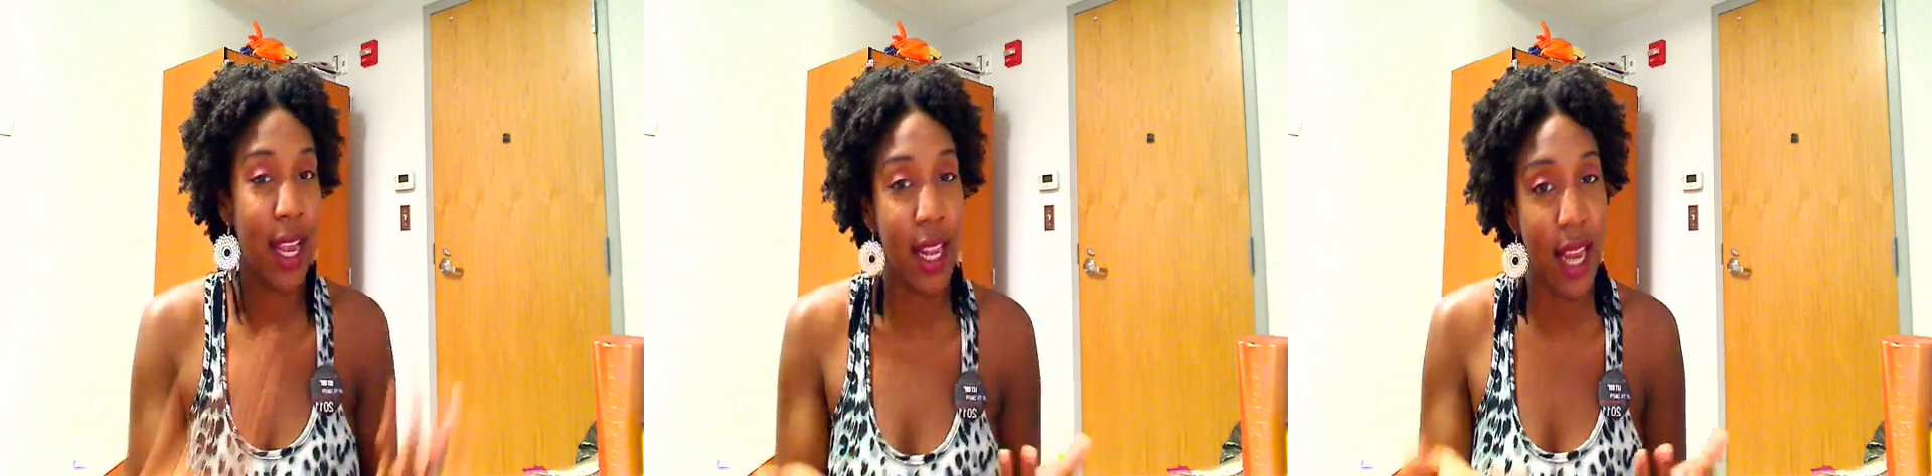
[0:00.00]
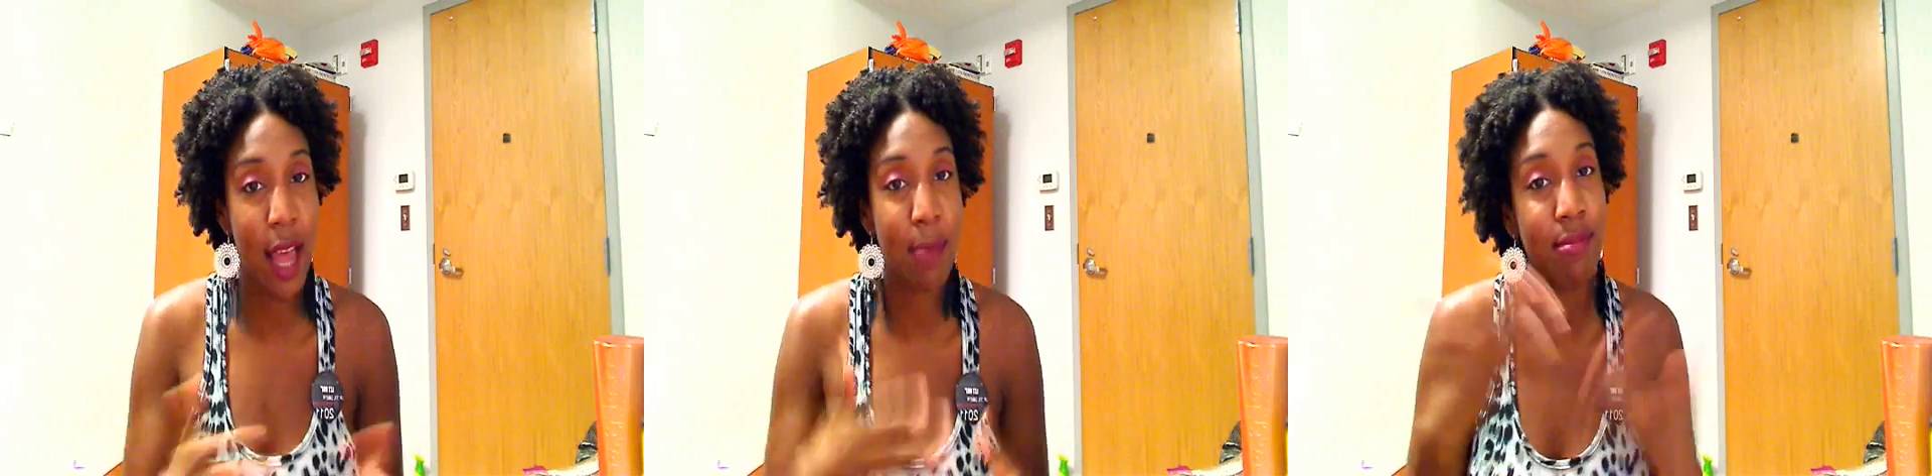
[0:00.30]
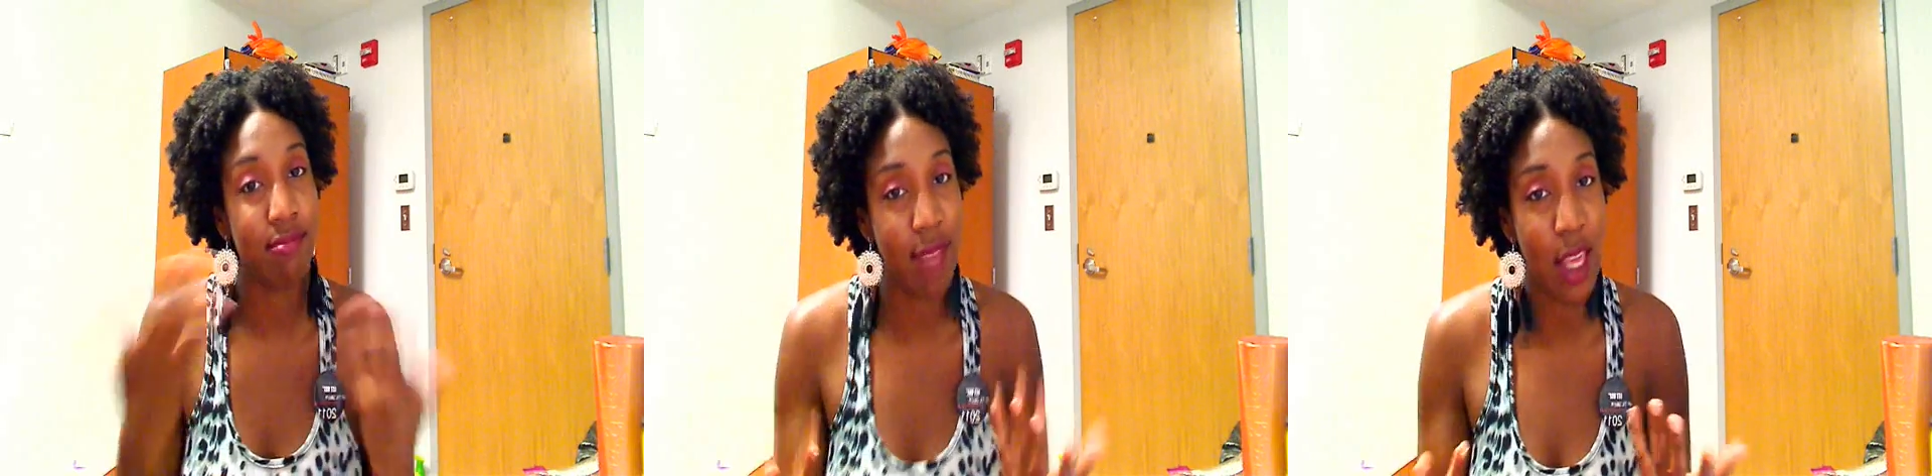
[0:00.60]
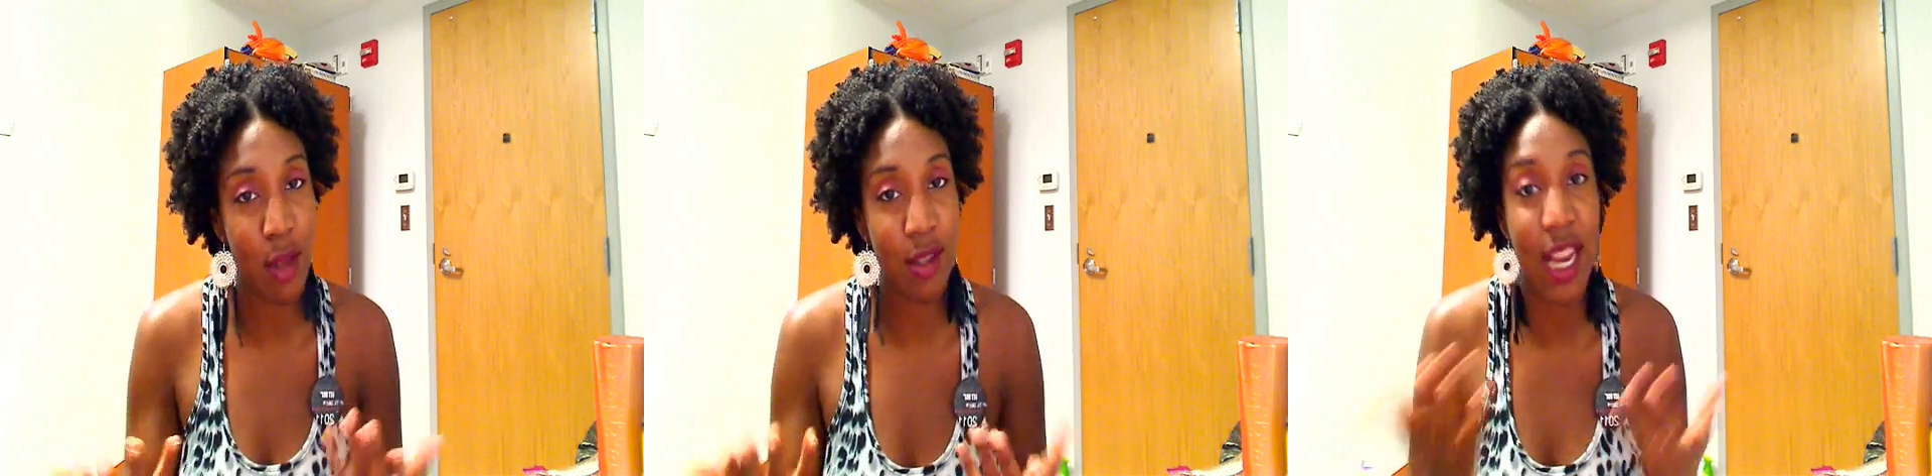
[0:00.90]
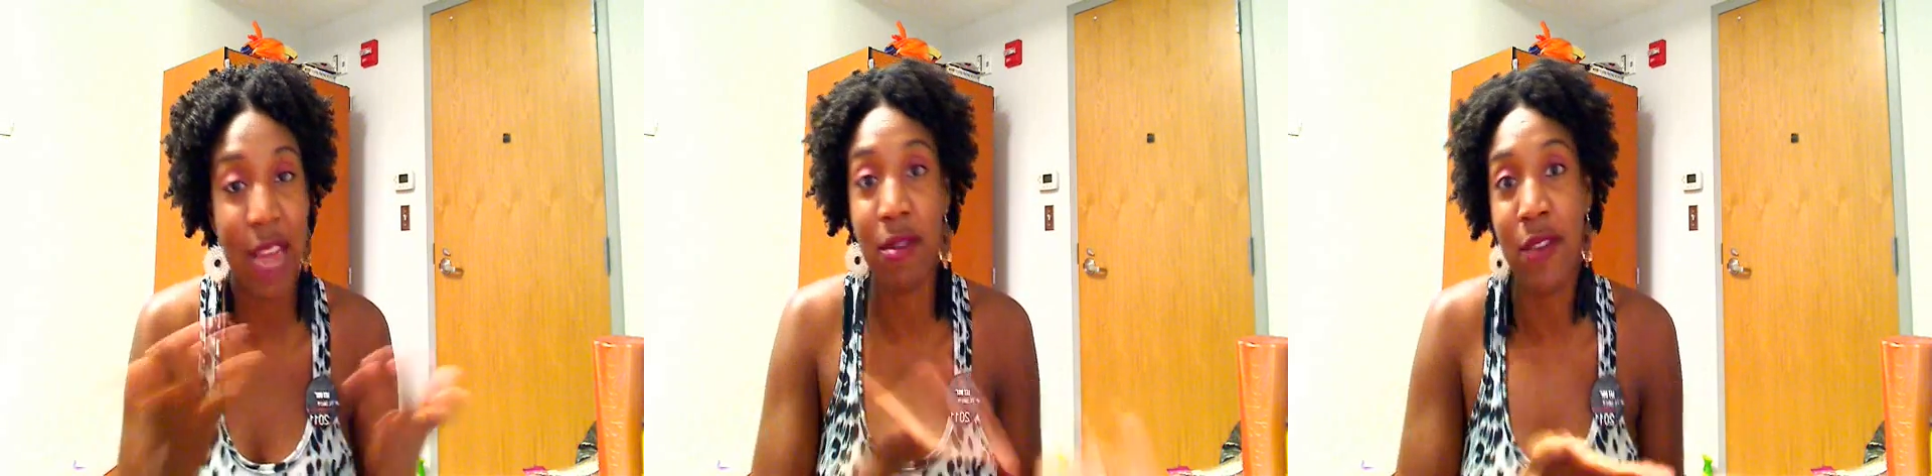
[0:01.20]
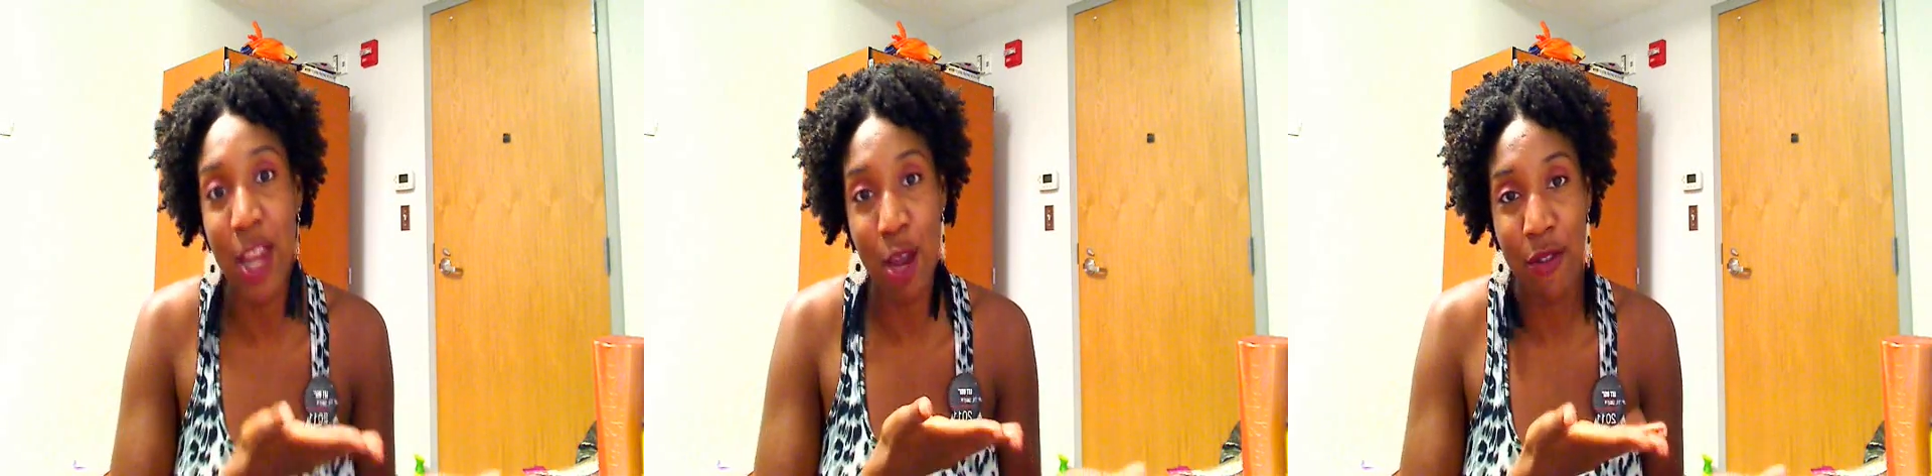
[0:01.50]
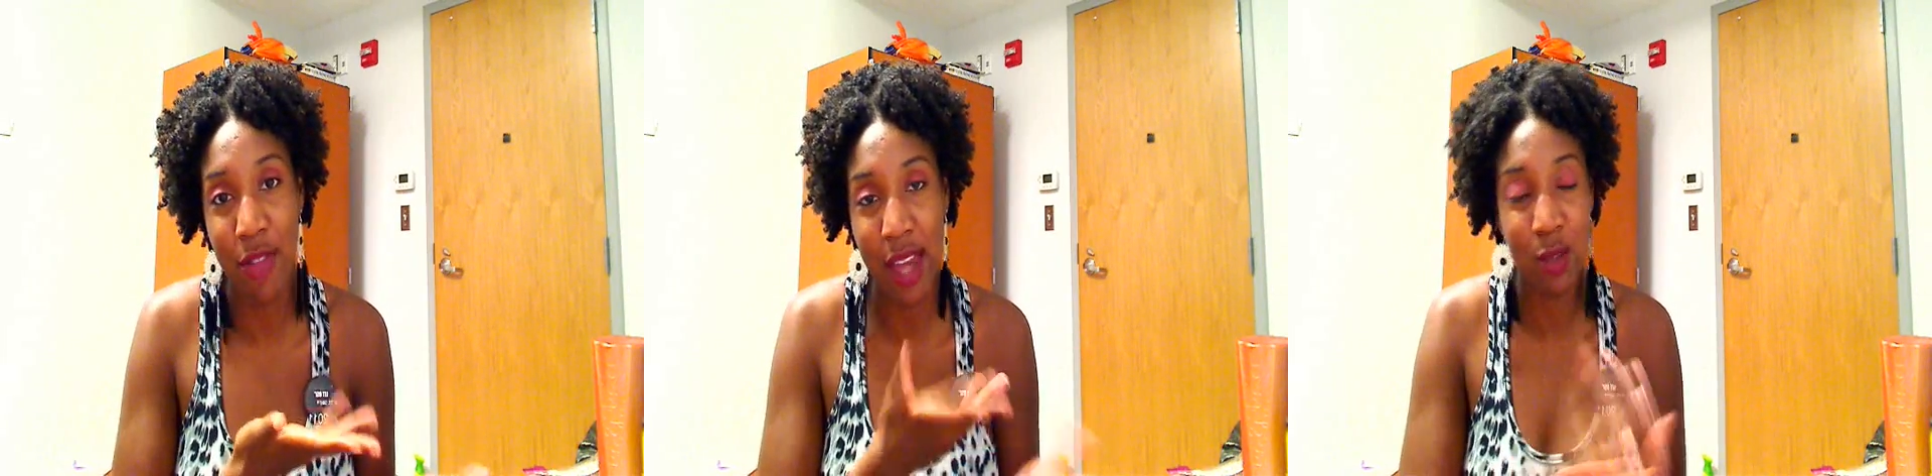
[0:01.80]
I heat it up and I use it. I have a
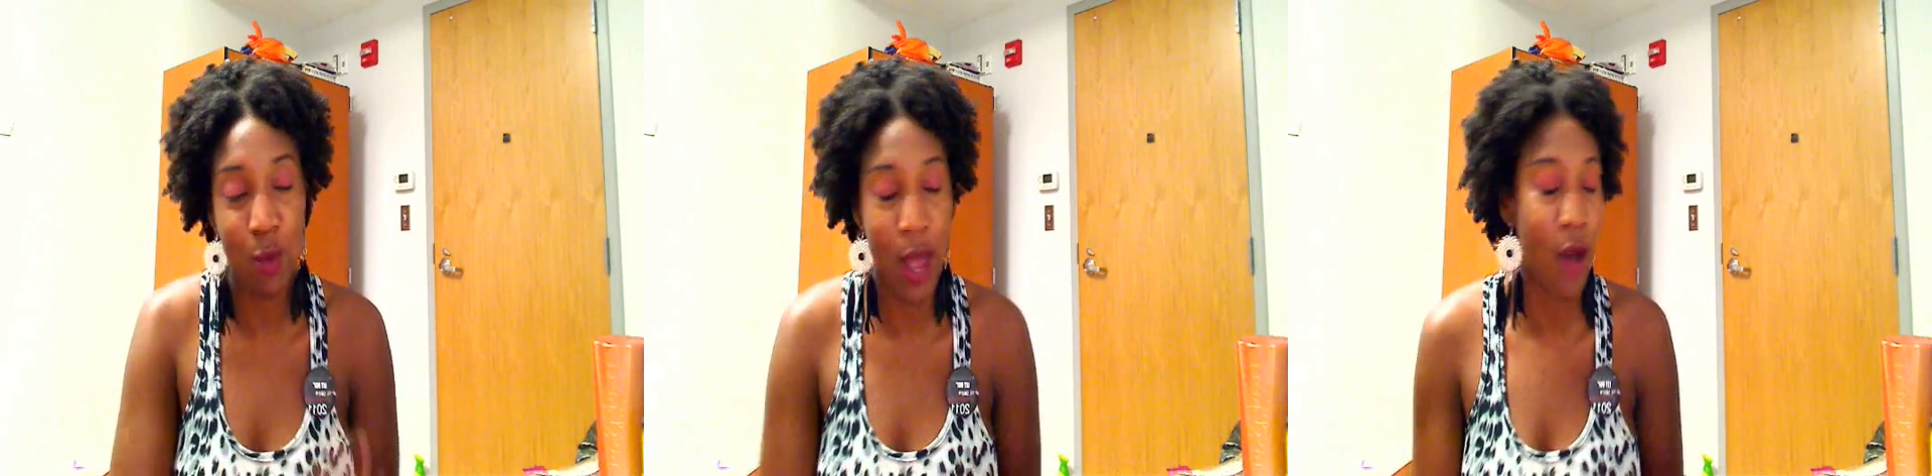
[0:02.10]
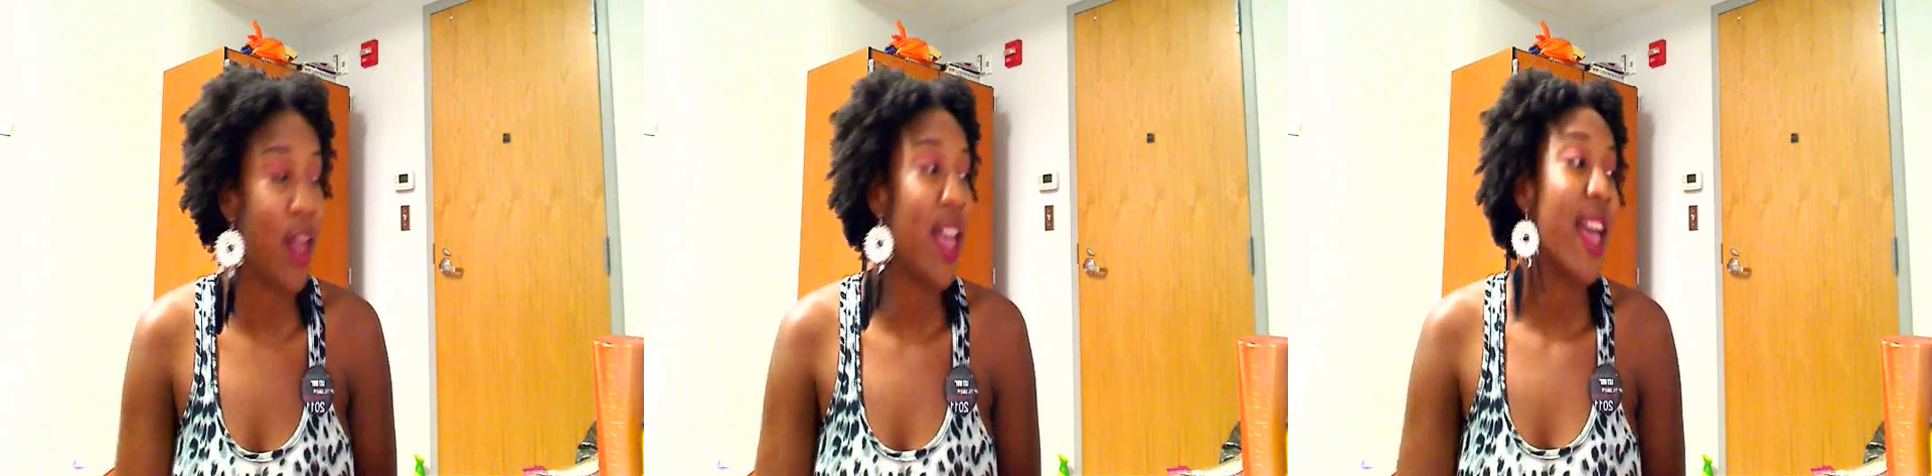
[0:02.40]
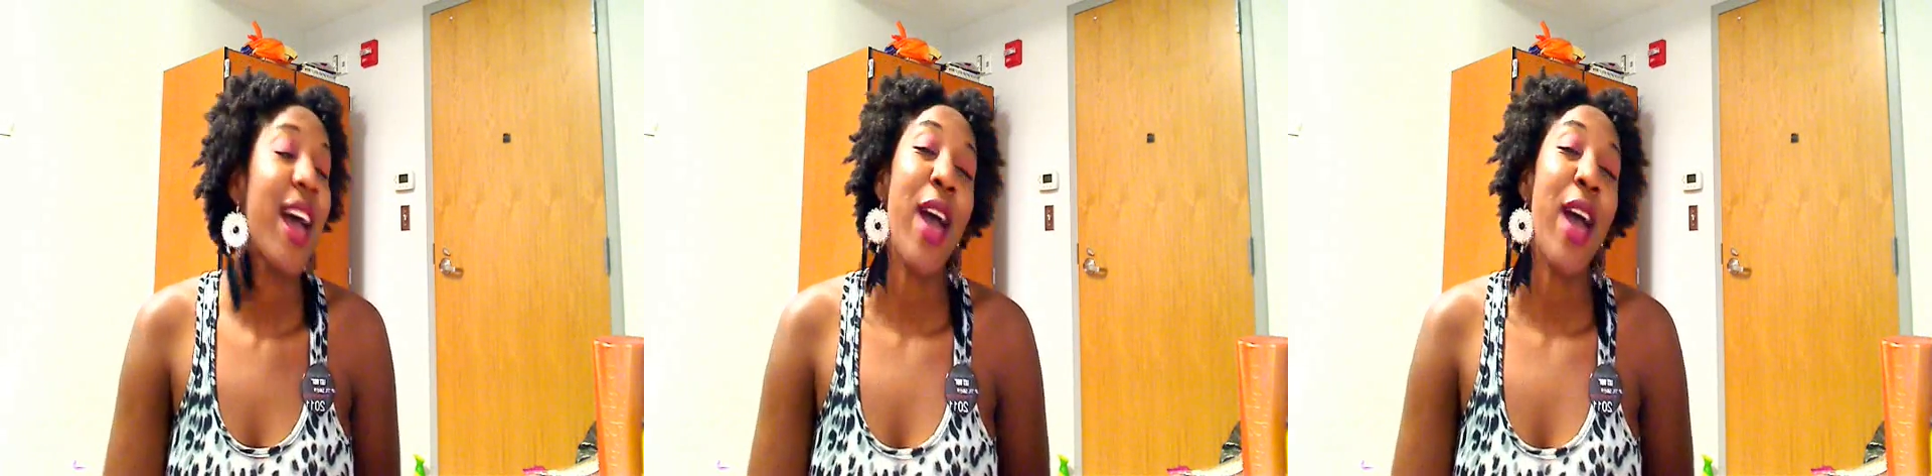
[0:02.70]
video for that as well.